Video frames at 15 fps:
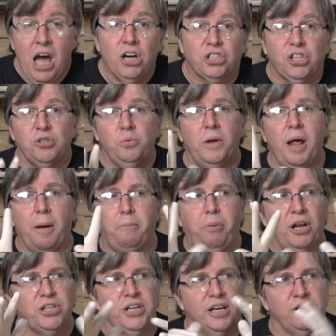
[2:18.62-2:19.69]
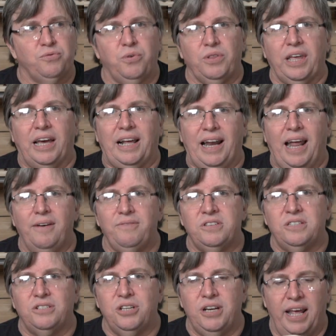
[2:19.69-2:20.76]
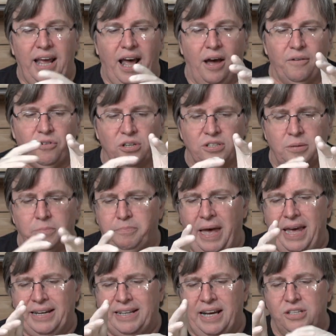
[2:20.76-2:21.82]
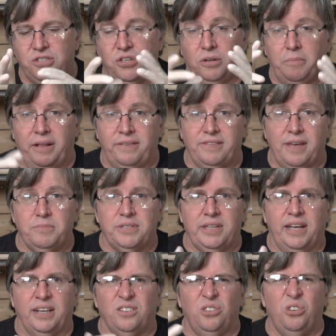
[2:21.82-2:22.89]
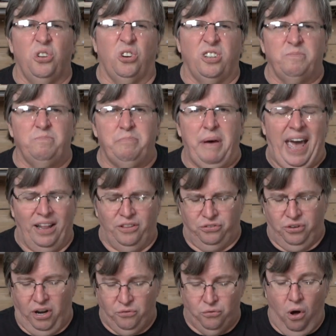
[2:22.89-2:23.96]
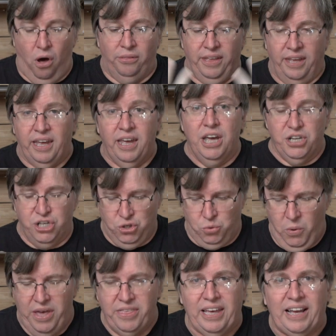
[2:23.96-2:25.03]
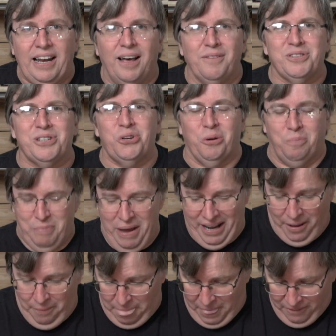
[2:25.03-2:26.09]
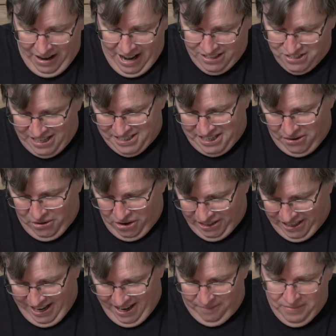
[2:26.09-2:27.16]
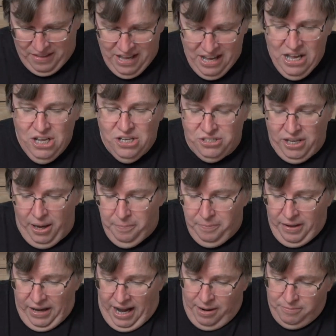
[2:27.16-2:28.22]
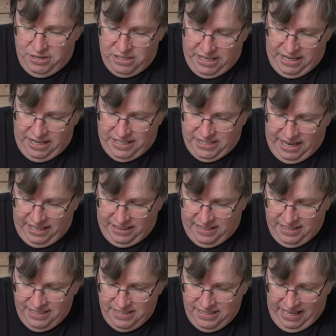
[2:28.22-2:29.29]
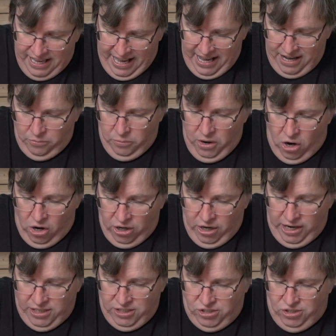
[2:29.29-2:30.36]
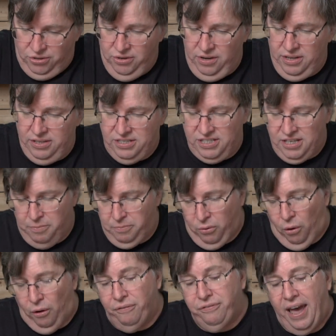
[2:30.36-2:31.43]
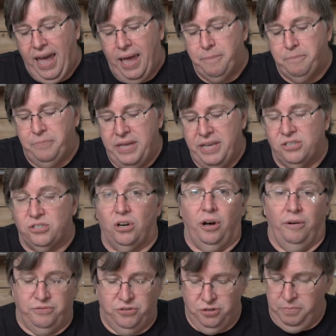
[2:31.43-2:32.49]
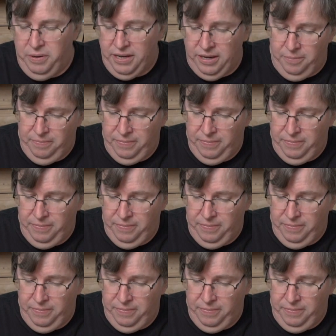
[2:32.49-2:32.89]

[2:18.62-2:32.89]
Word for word: Just want to apologize for the gloves today. I've got some bad cuts on my thumbs that look bad, so I'd rather just wear the gloves and look better. Right, so let's carry on here. So I'm just going to take this and we are going to snip off a piece of toothpick.